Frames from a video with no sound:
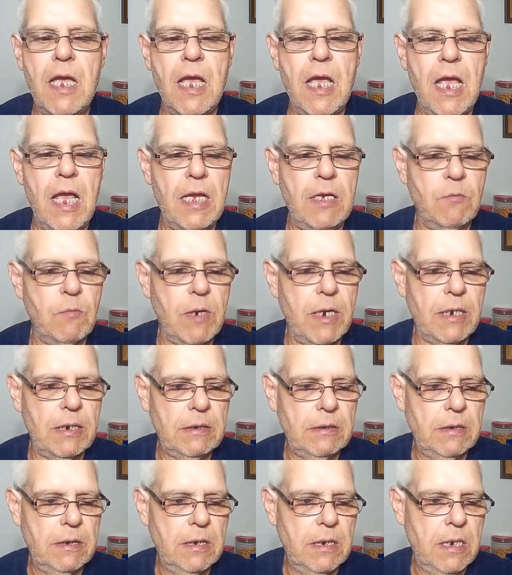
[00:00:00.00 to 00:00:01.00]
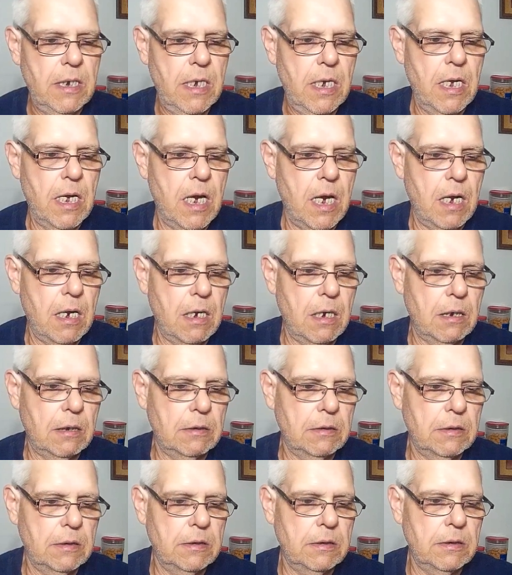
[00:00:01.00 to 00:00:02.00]
Anyway,
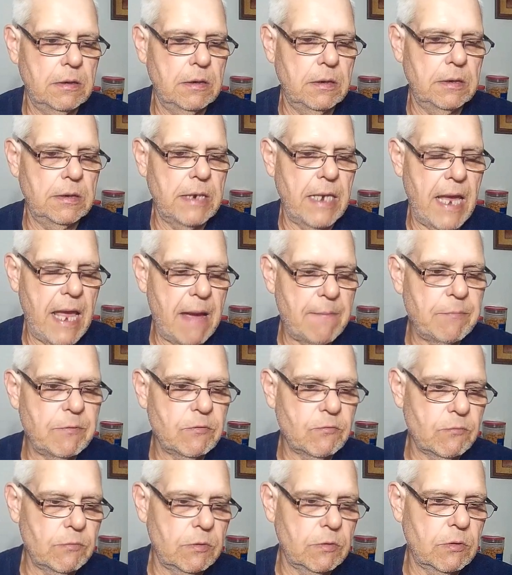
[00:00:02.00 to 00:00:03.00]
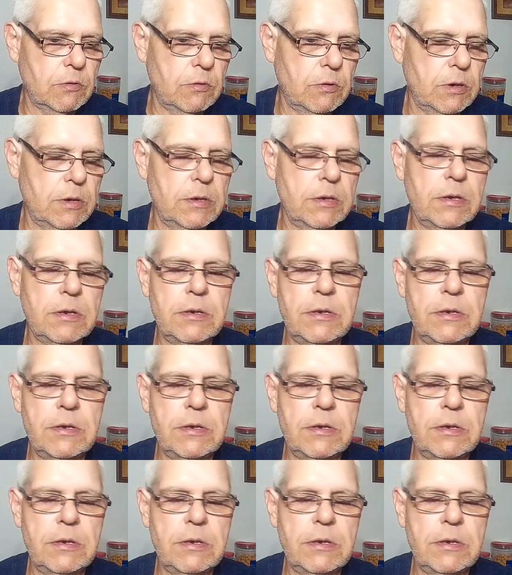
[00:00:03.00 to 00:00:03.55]
the app is real good.